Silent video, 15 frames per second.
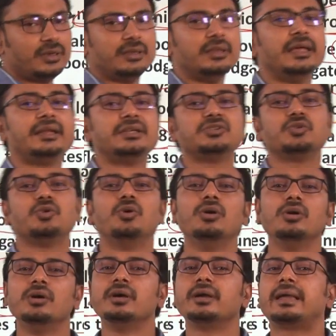There is
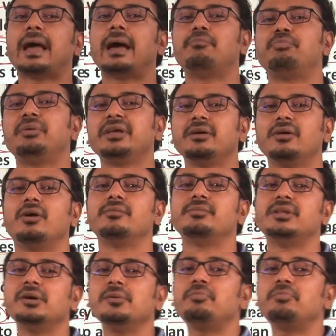no capping of the